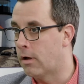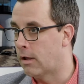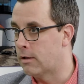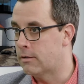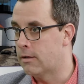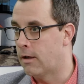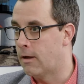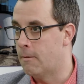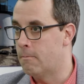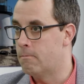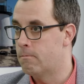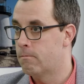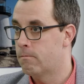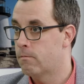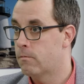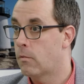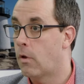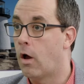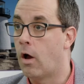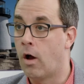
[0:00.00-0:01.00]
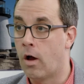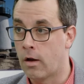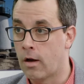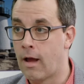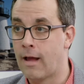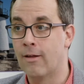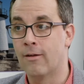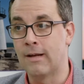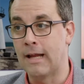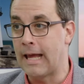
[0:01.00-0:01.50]
on time, on
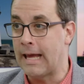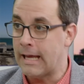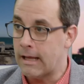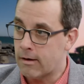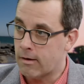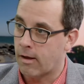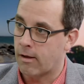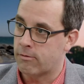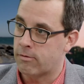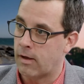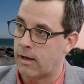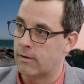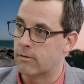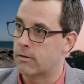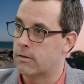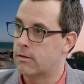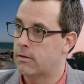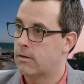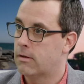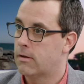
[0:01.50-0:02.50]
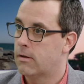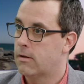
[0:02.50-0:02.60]
island and off island,